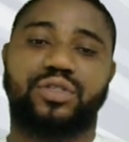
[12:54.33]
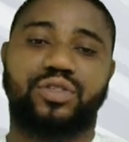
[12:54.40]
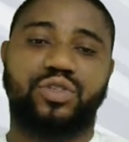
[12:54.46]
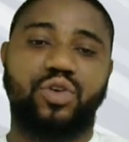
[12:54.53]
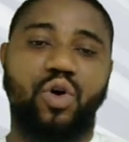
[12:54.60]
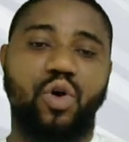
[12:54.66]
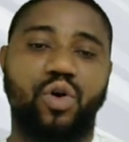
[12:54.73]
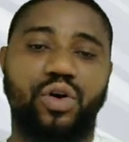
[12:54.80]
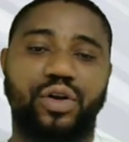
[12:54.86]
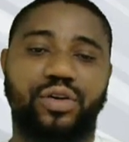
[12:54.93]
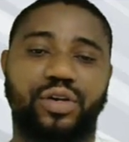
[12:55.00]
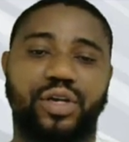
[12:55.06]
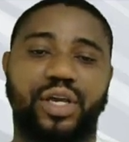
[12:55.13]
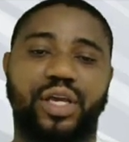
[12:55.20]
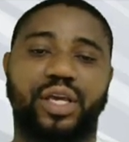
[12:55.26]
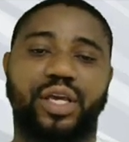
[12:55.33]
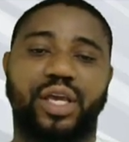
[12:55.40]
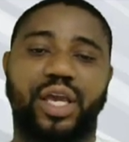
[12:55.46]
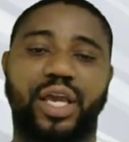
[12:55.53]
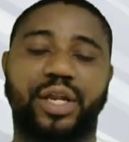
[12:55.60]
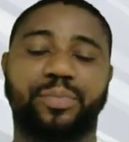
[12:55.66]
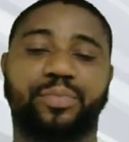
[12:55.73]
So
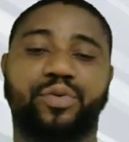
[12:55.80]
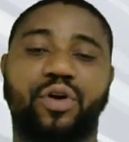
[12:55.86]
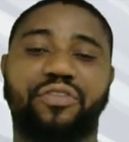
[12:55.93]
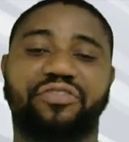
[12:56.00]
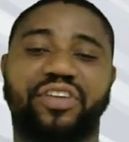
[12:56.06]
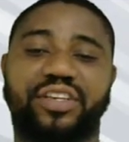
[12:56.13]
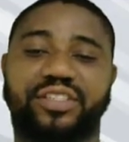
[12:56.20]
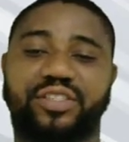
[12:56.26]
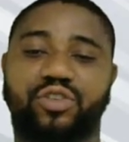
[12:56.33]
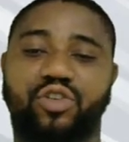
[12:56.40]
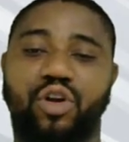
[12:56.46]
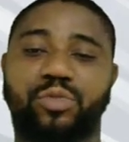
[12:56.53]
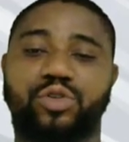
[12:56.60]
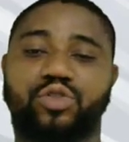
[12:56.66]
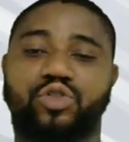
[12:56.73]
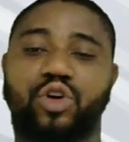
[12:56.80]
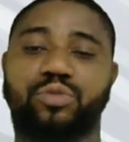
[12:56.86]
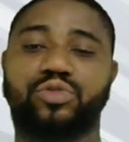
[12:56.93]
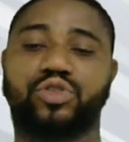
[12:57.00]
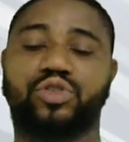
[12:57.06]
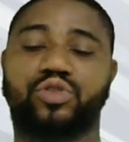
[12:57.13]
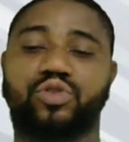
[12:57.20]
in prophase,
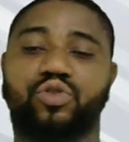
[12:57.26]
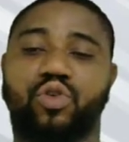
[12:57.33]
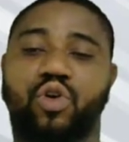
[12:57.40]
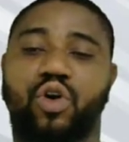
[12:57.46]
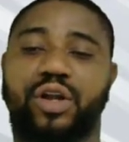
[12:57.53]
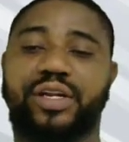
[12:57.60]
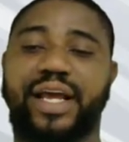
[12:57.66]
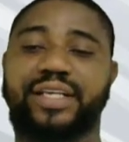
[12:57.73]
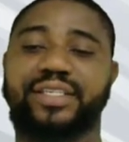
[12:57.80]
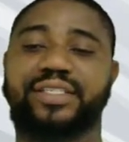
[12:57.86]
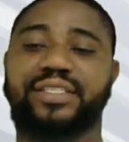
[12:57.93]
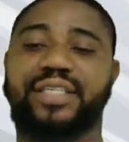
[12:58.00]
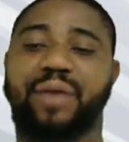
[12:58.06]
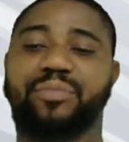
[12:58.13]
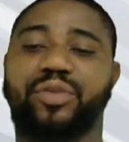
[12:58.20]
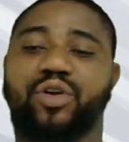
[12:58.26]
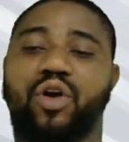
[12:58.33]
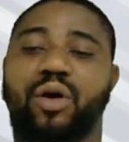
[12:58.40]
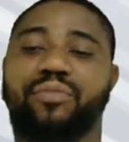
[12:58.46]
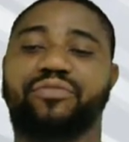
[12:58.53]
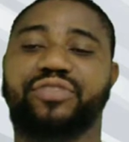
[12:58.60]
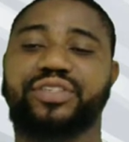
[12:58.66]
chromosomes condenses and
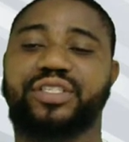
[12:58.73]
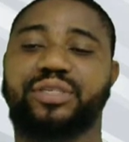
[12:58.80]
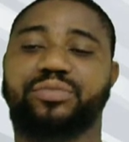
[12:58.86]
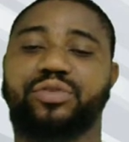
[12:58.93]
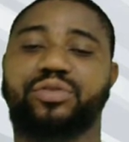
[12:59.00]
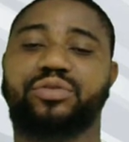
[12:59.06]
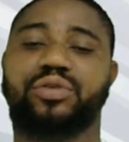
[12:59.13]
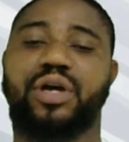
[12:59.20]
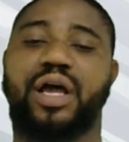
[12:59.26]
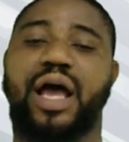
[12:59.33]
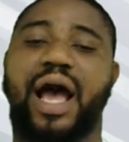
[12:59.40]
become visible